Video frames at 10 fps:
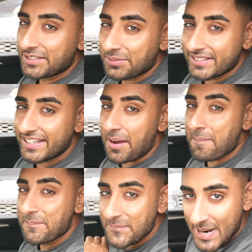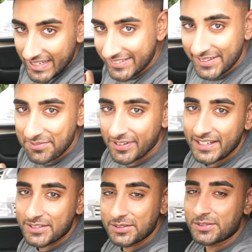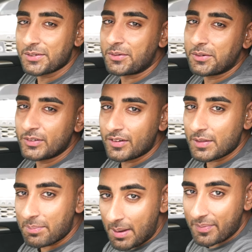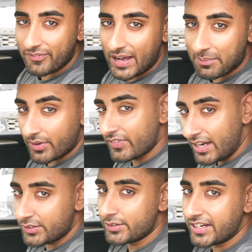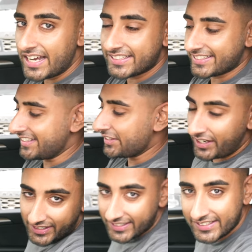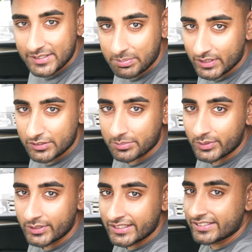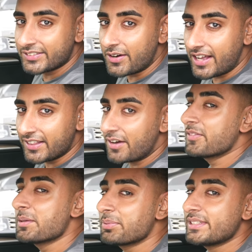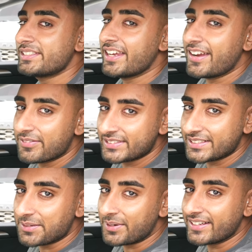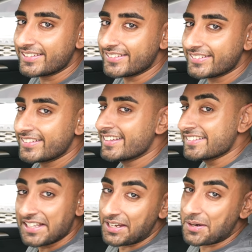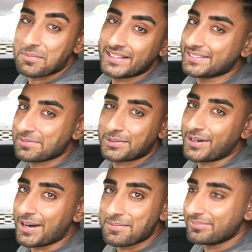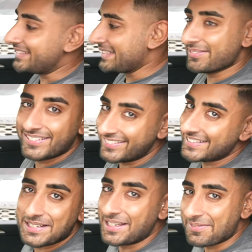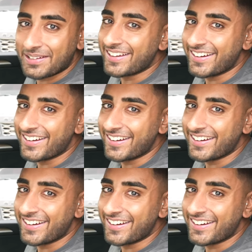I just want to say a massive thank you to all of the Papa fam. Without you guys, none of this is possible. So I love and appreciate every single one of you. Like, comment, subscribe to keep, to keep it